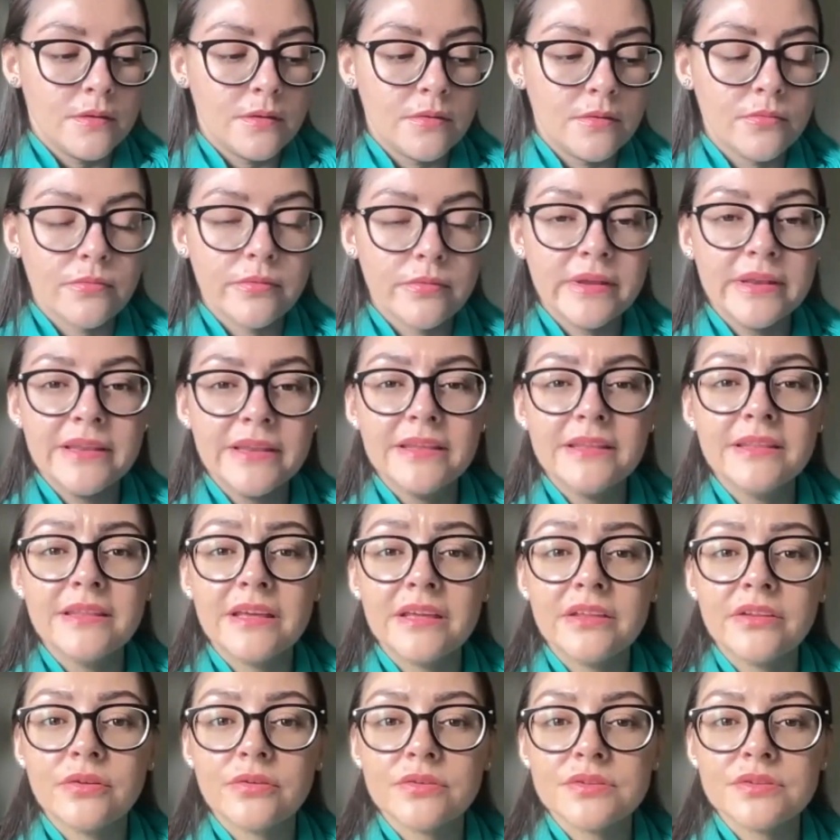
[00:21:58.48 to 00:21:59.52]
Really
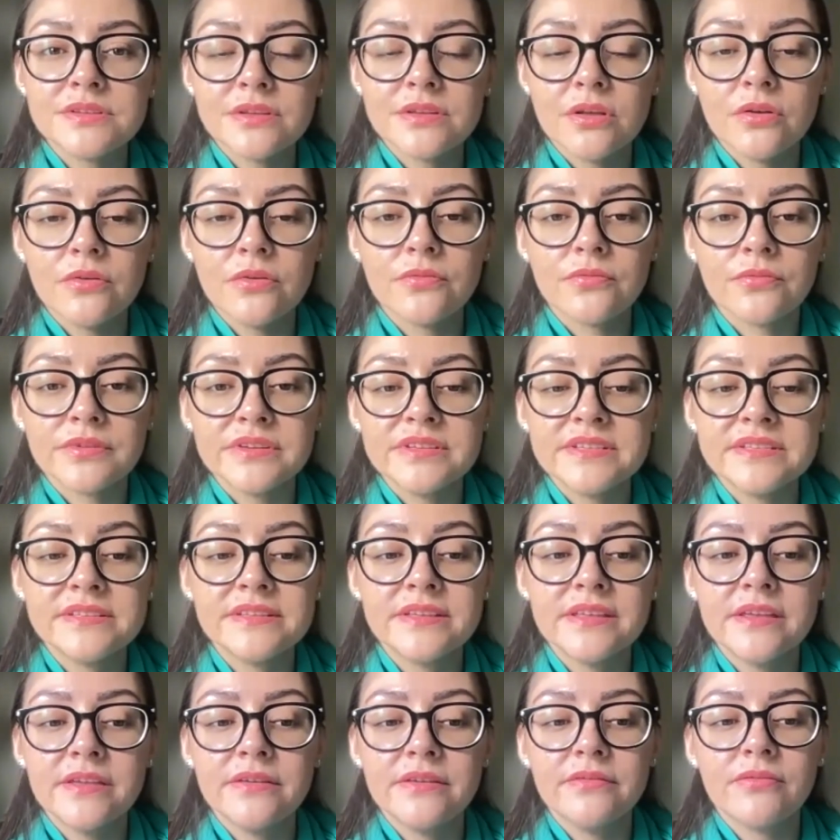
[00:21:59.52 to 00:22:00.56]
let yourself
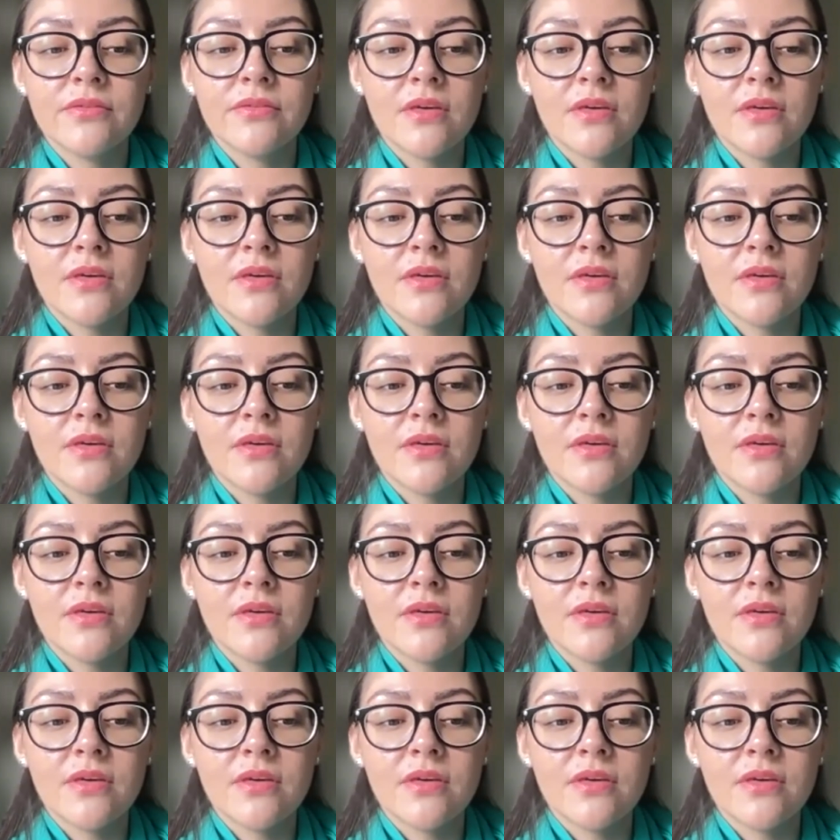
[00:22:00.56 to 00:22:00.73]
receive